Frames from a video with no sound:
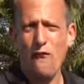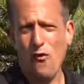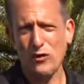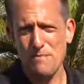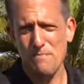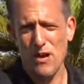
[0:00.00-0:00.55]

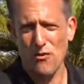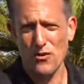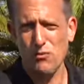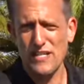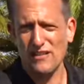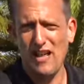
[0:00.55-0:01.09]
folding mirrors
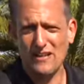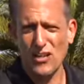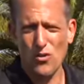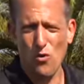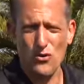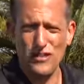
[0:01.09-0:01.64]
when you lock the
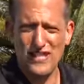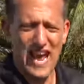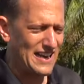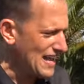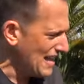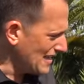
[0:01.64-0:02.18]
doors. So that